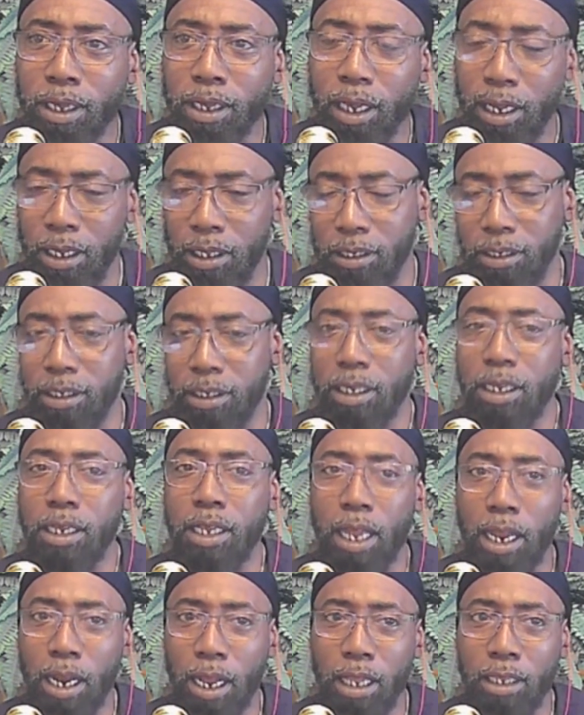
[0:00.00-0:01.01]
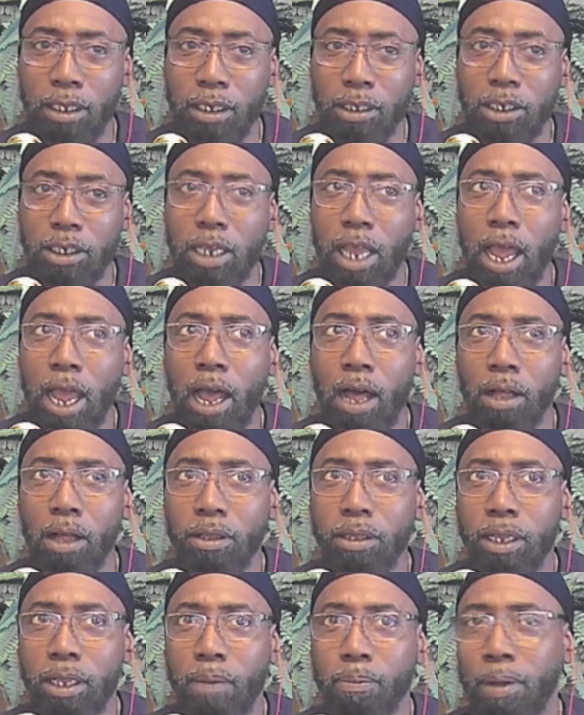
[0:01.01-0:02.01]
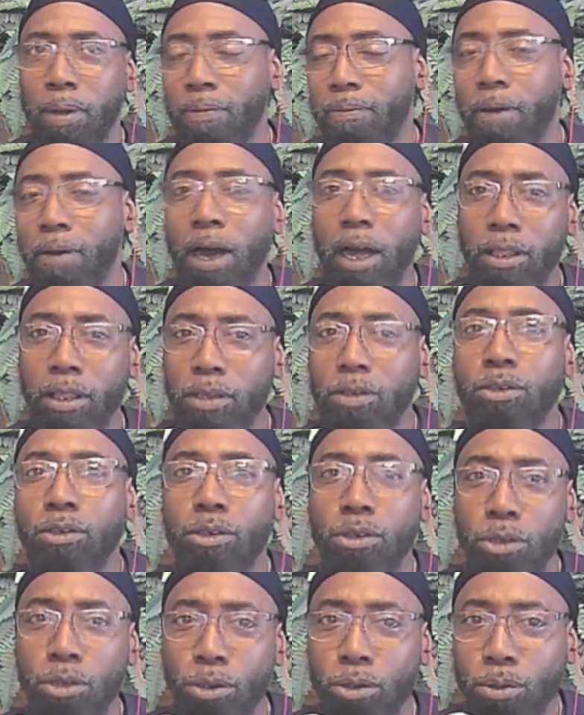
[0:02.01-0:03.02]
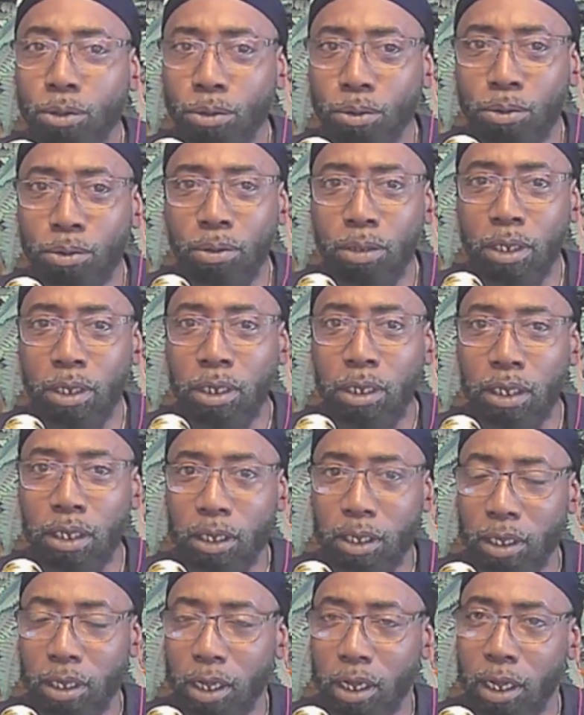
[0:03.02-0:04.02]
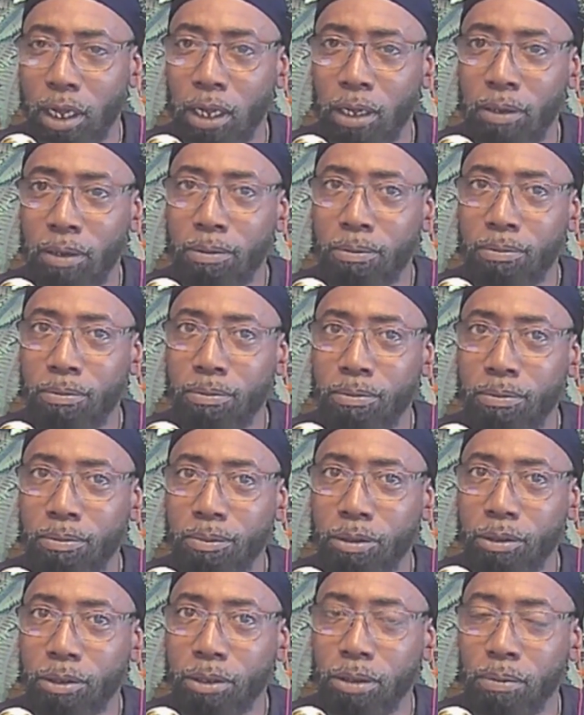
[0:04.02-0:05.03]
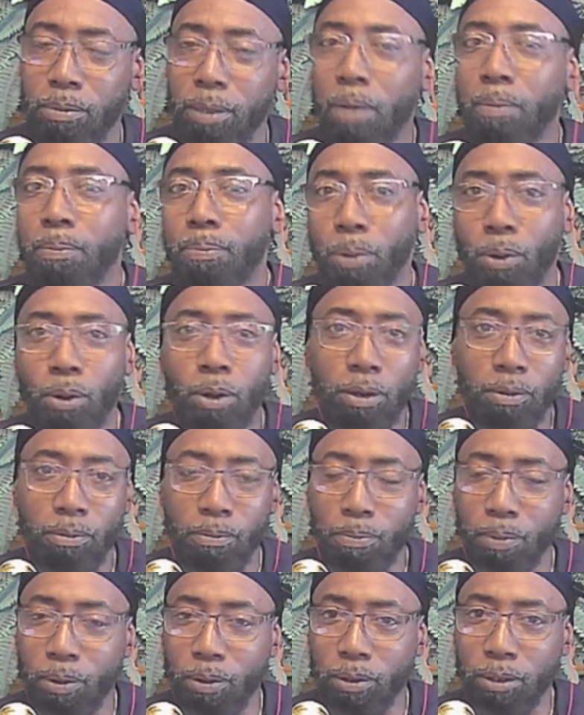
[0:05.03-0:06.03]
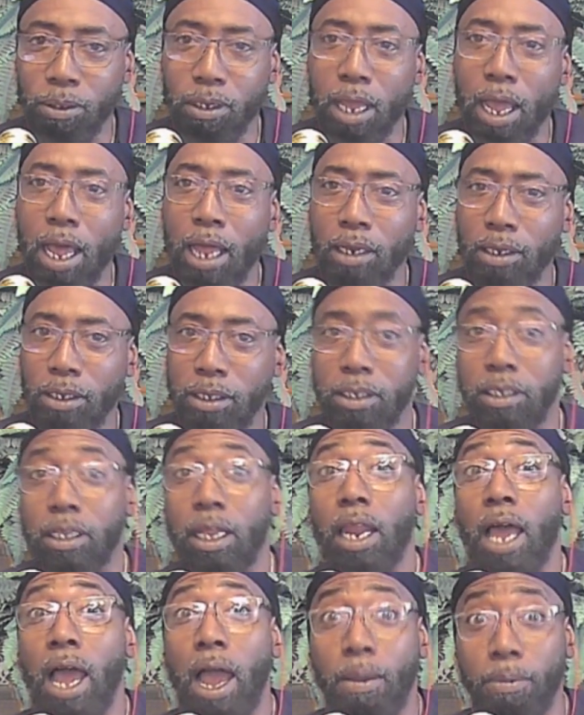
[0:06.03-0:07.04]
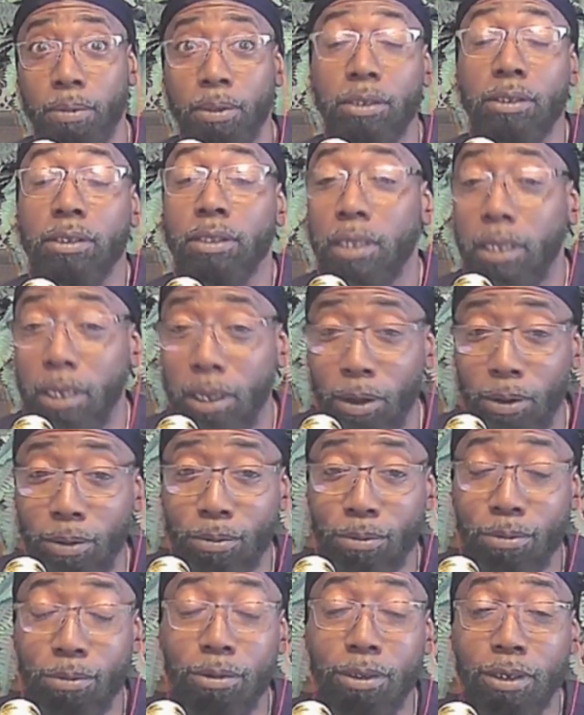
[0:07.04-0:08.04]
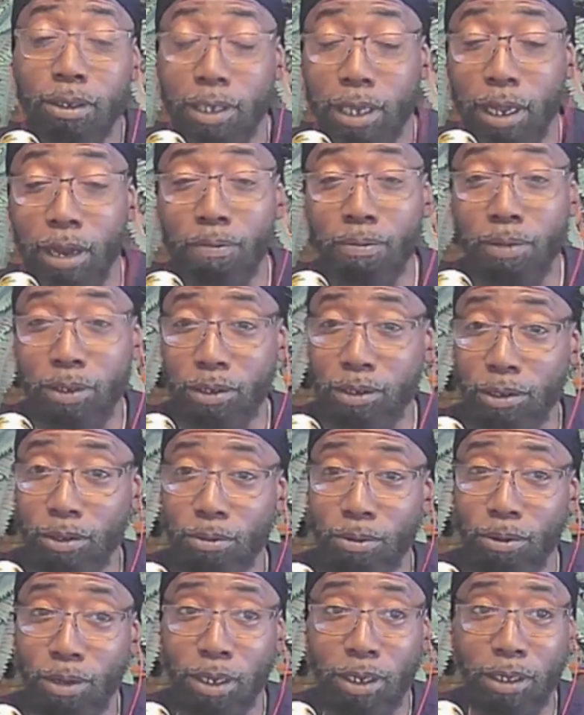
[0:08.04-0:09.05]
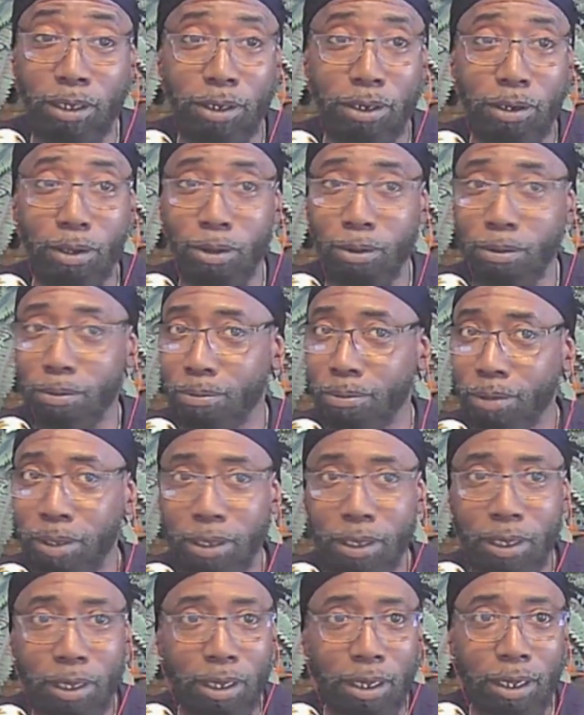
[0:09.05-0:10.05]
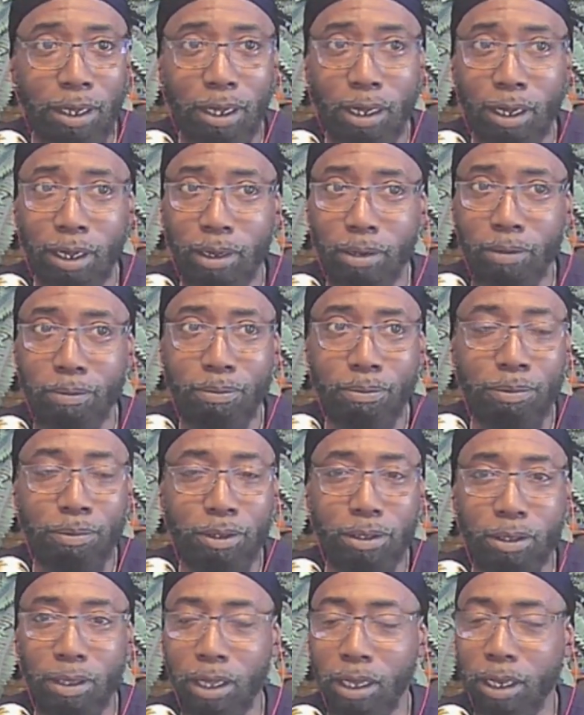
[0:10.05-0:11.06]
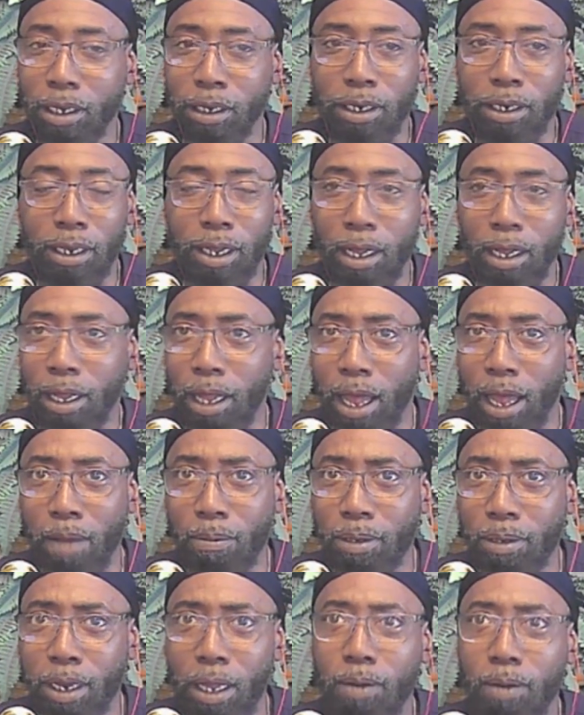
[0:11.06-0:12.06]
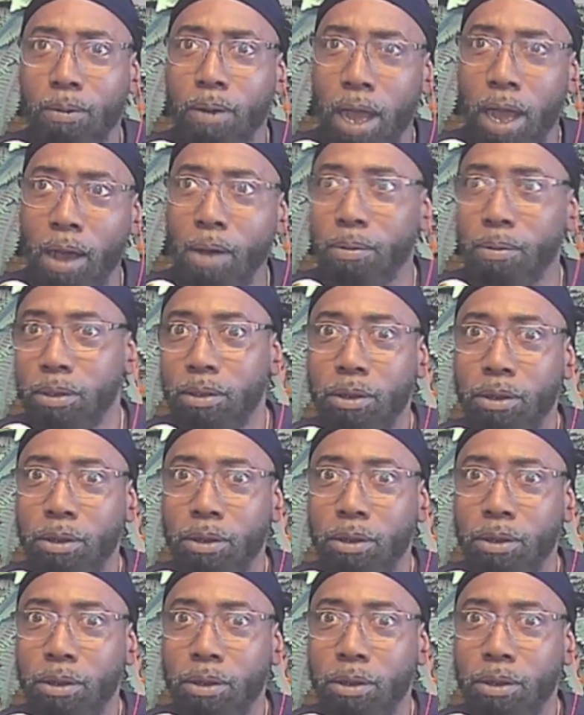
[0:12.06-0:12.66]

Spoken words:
And to see that as a child, that my father knew some important personalities that I would see on the television screen, and I'll be like, wow,